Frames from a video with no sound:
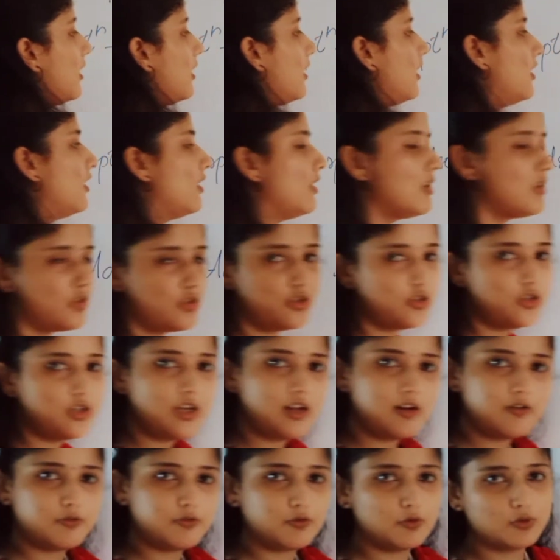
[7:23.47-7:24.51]

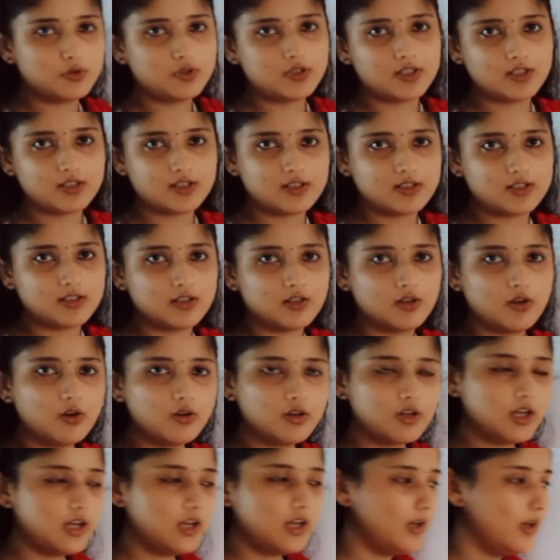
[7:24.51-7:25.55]
residual forces.
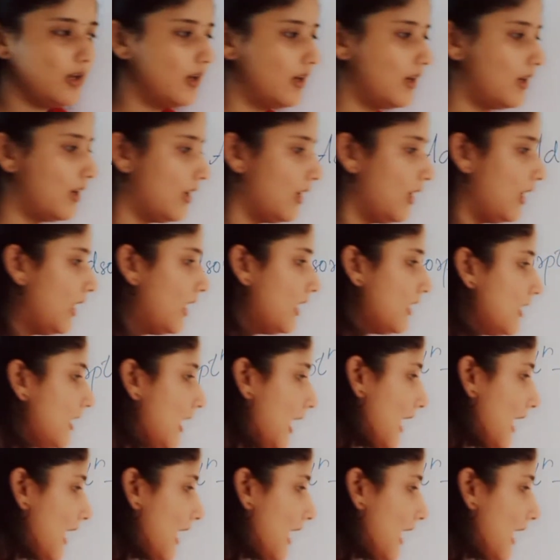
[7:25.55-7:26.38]
Okay, that